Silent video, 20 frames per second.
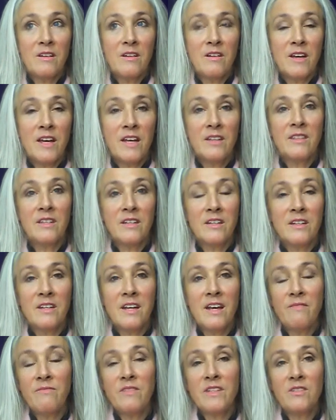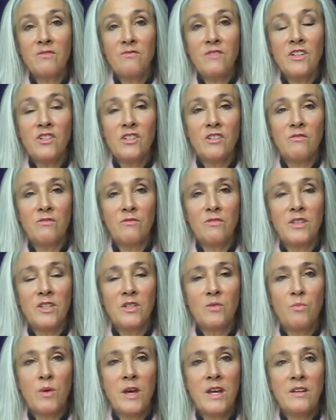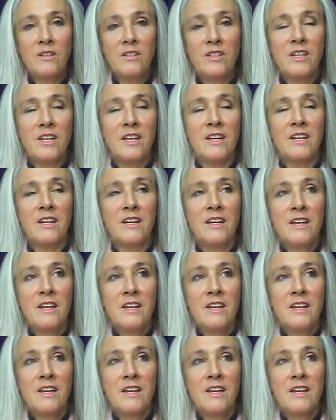I'd have this vision for this painting